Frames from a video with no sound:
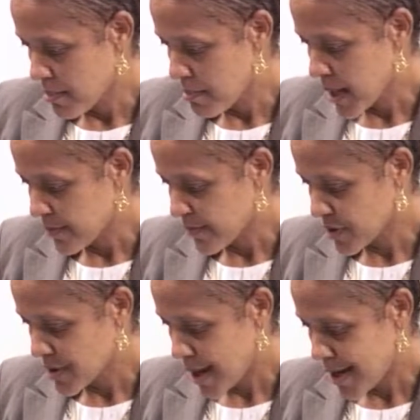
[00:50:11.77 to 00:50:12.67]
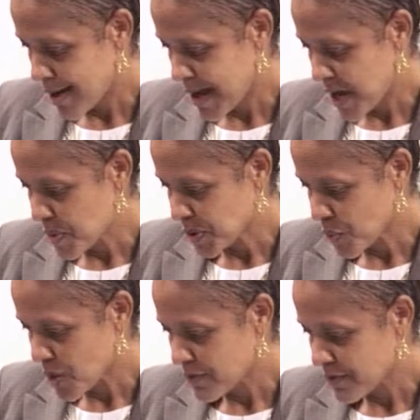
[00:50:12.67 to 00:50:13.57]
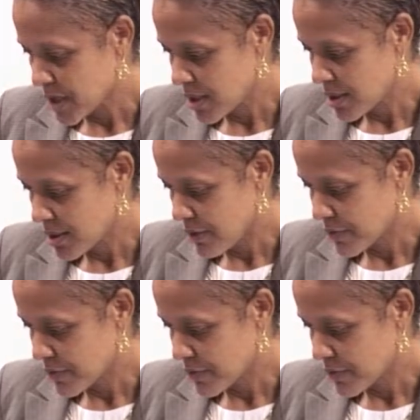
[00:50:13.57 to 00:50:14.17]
mindful that I was one of the